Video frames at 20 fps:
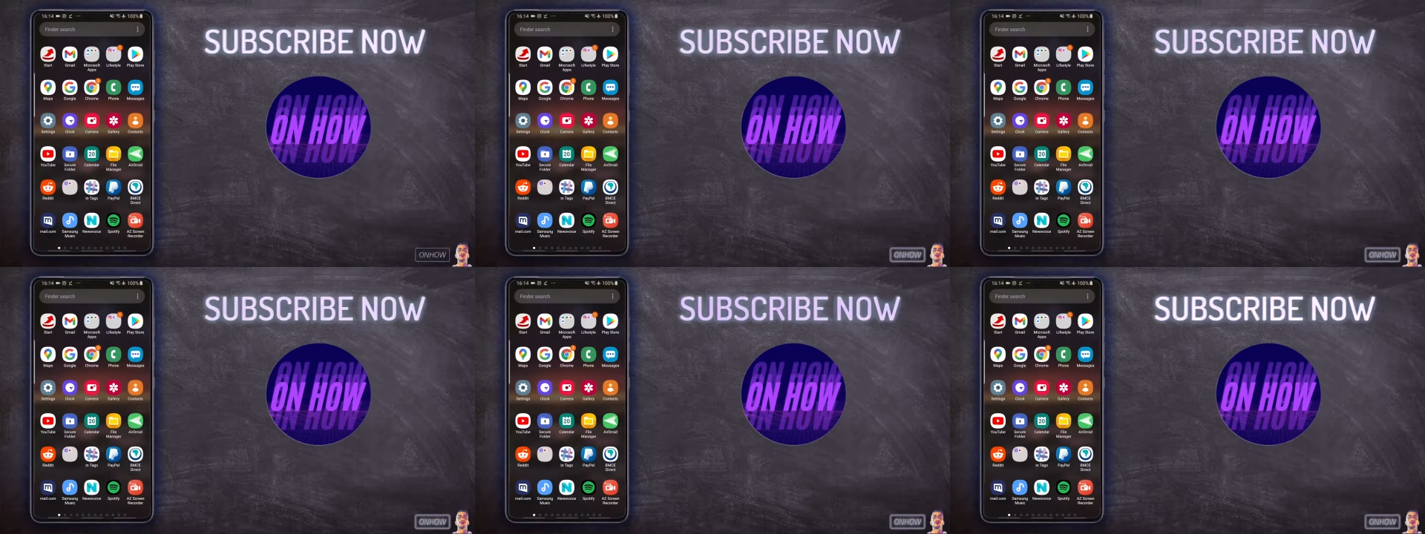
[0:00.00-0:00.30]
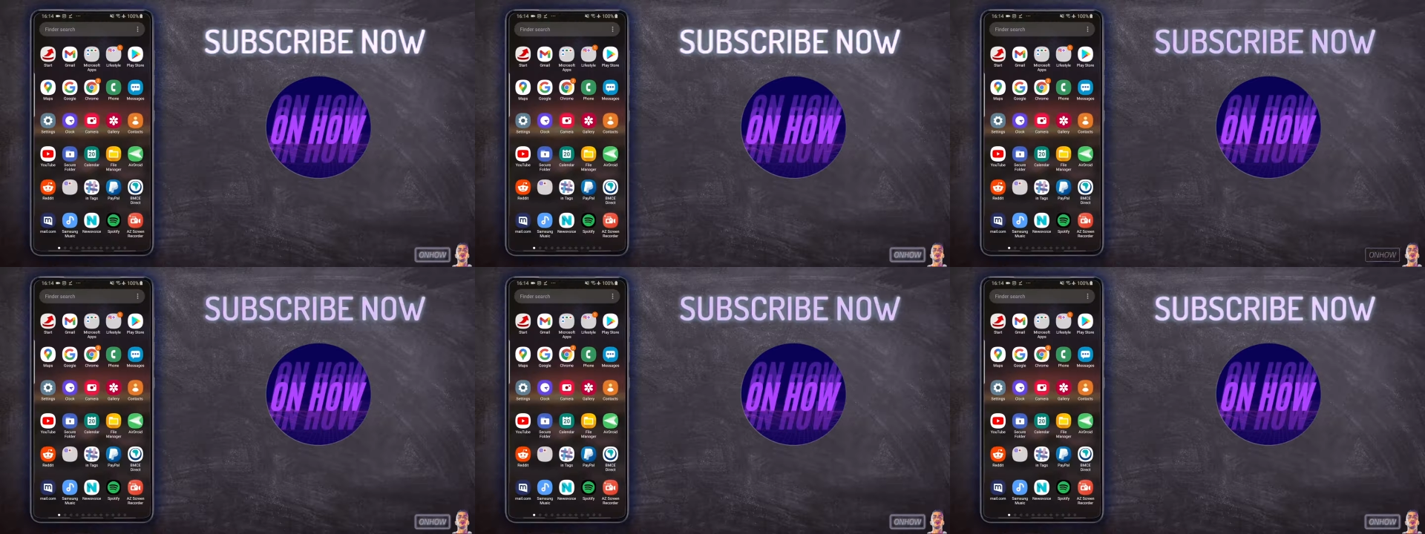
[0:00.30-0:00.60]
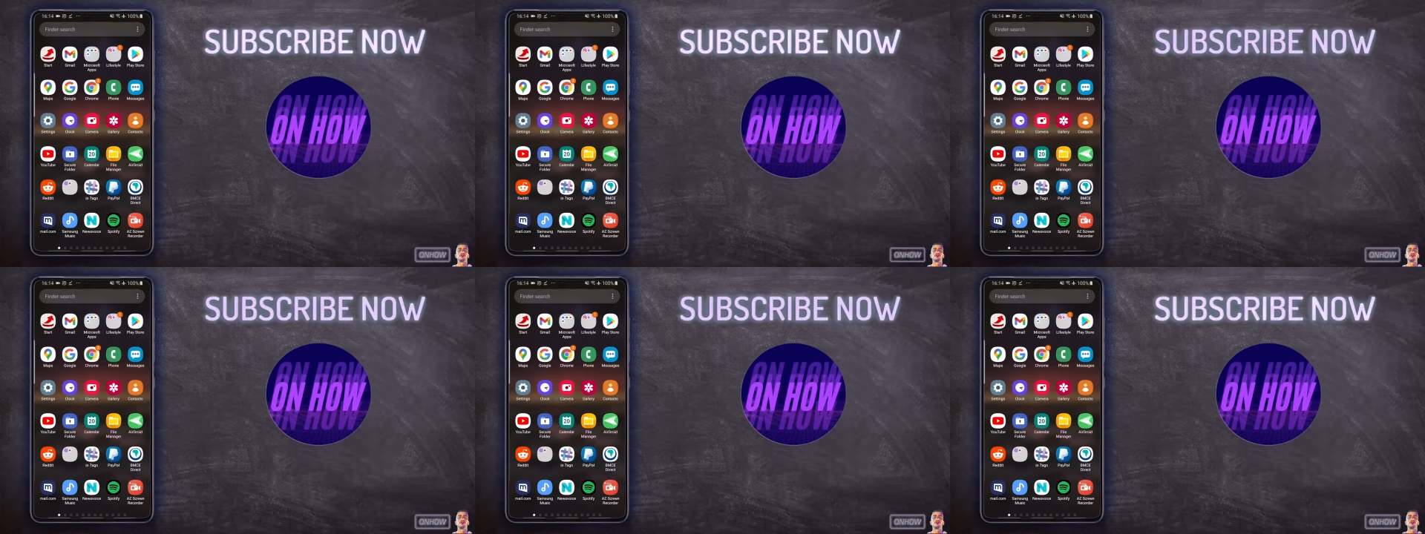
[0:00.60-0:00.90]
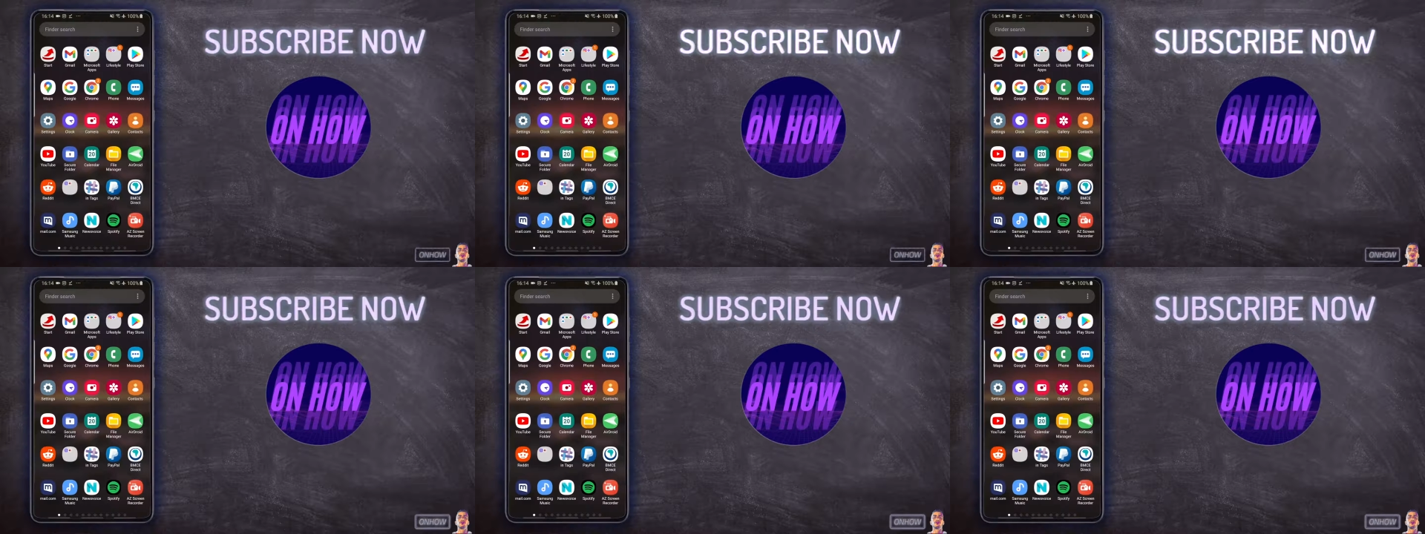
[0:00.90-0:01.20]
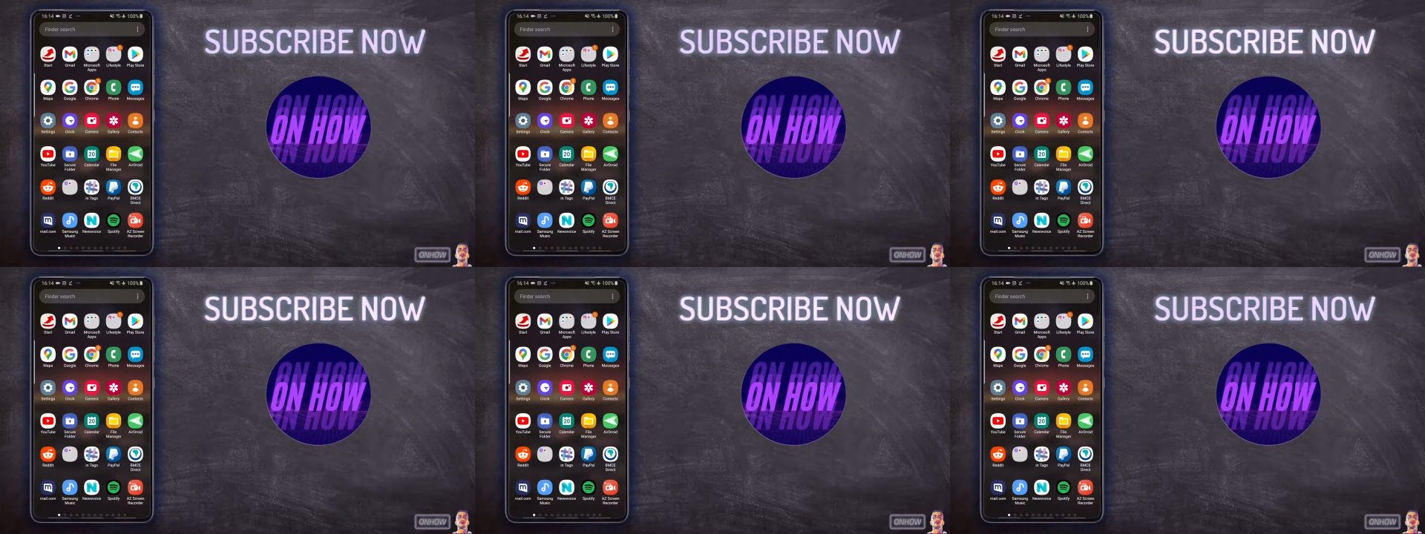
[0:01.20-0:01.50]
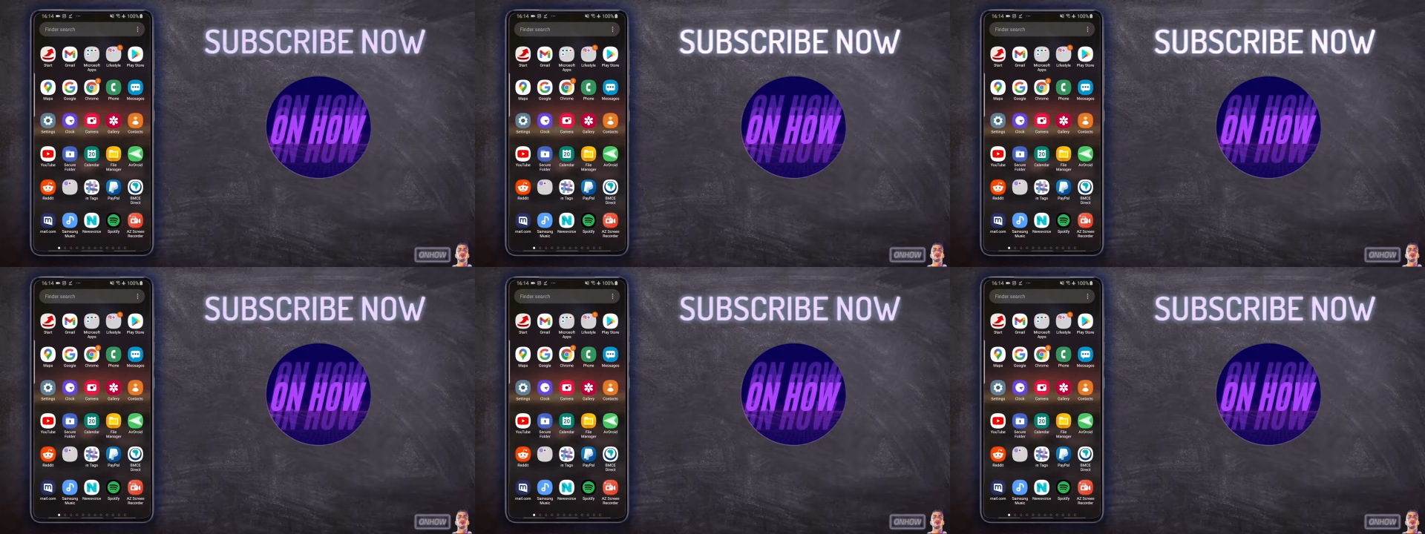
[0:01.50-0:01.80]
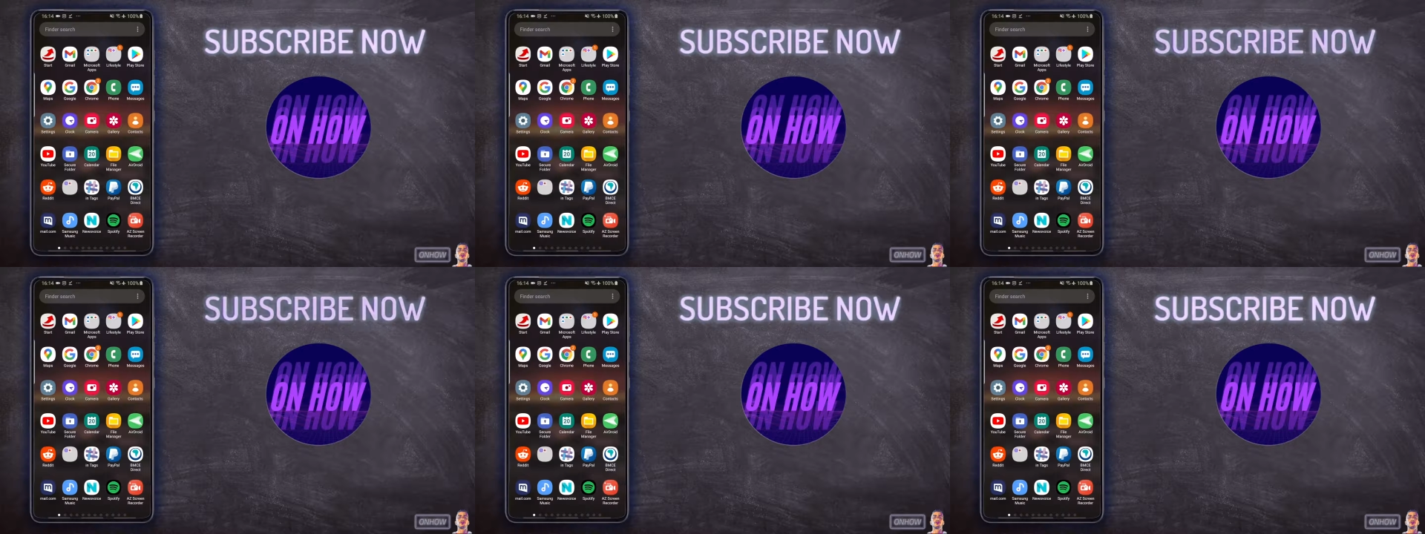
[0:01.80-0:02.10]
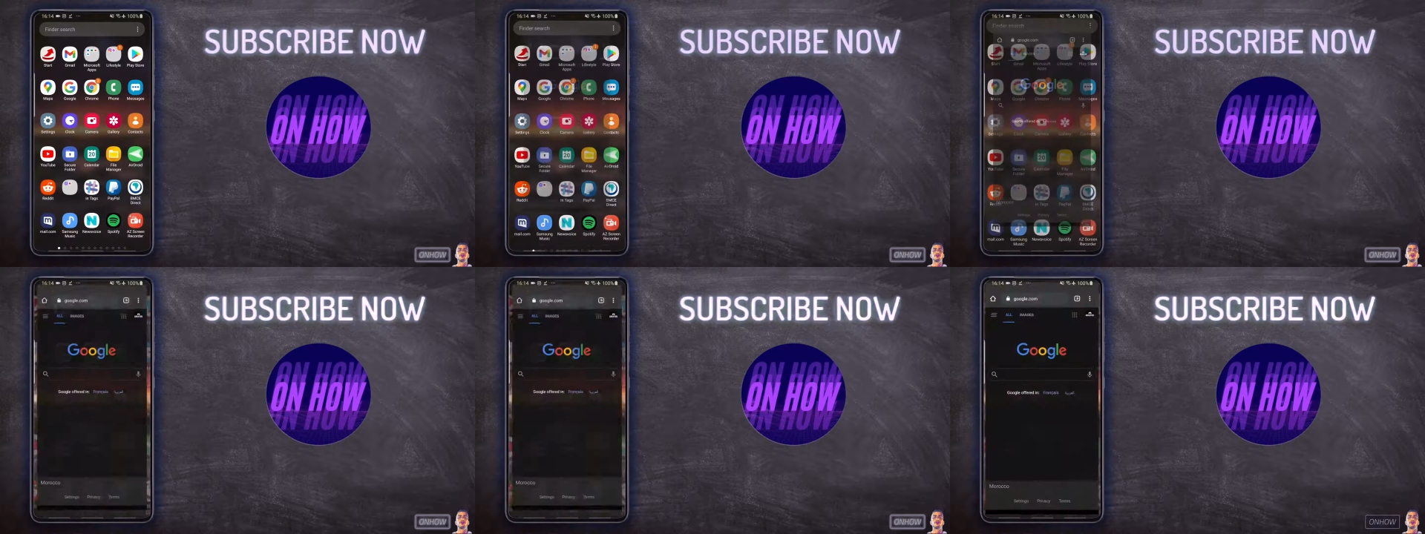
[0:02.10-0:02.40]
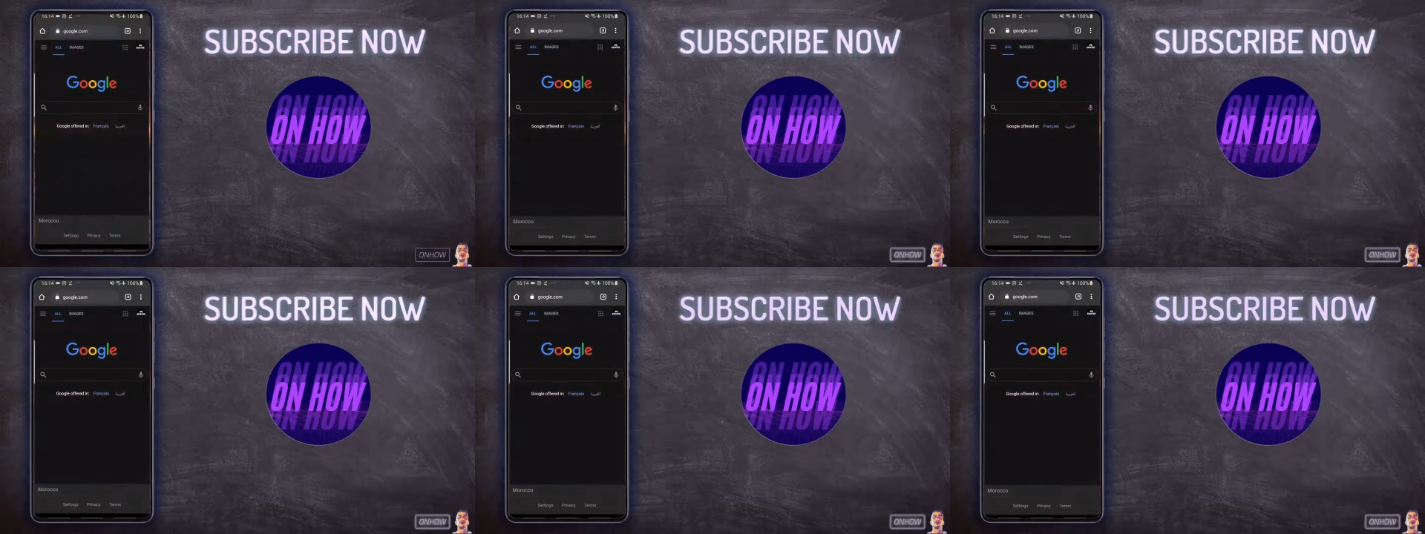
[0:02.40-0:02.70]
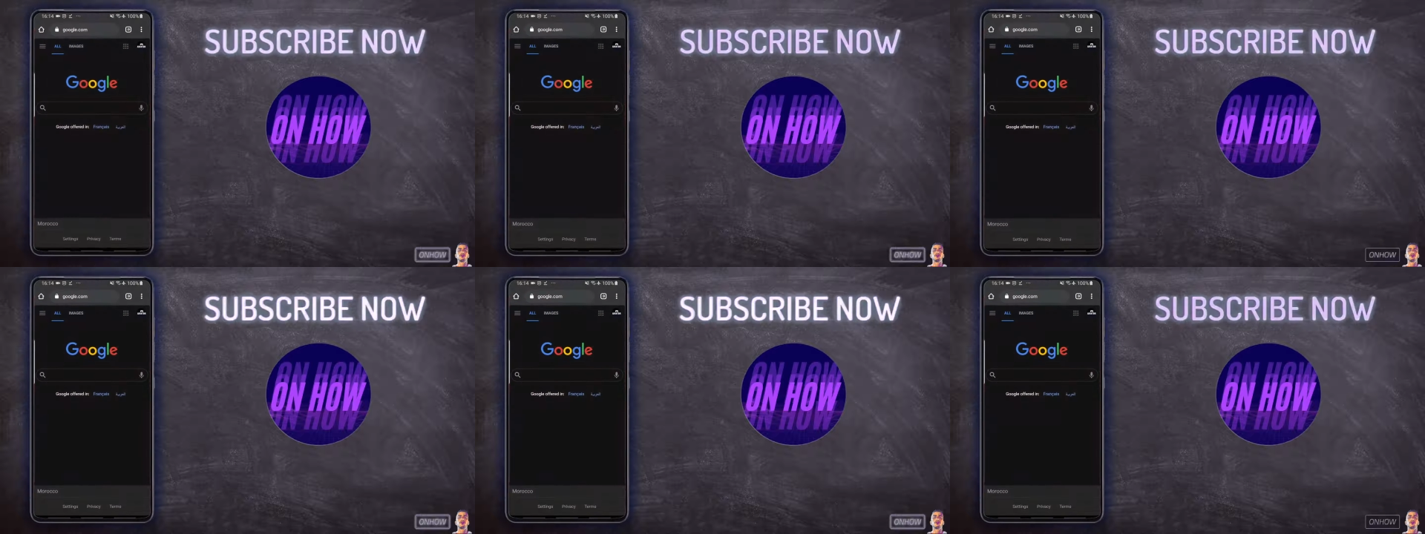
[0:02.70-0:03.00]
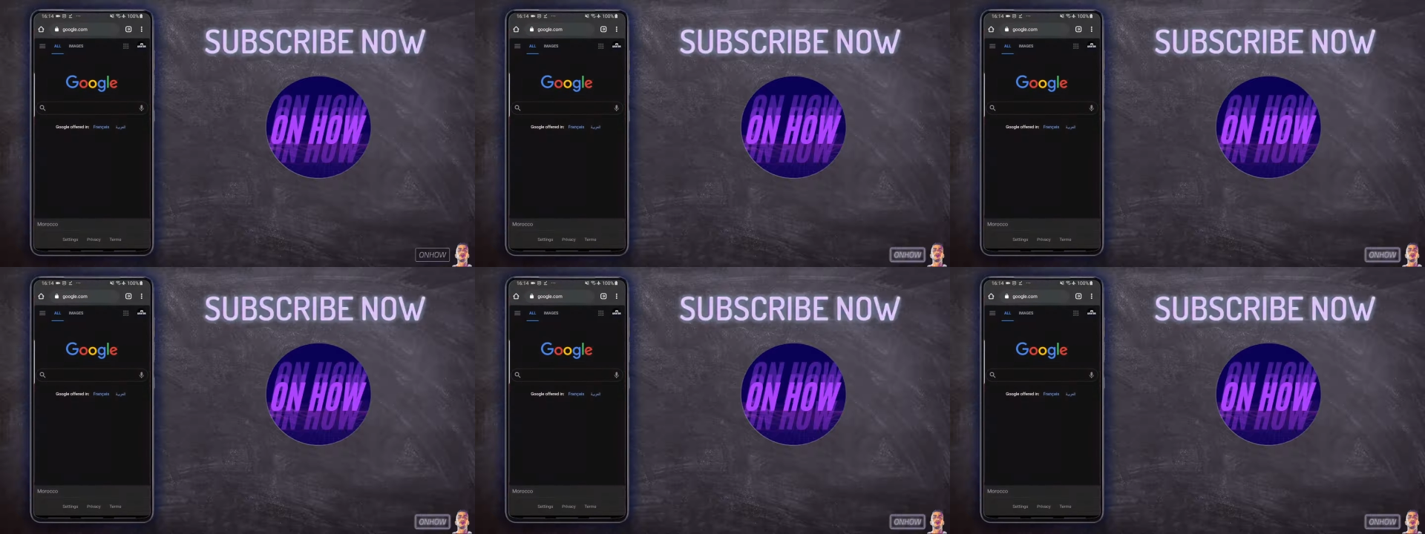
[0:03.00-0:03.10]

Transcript: [unreadable: no face in view]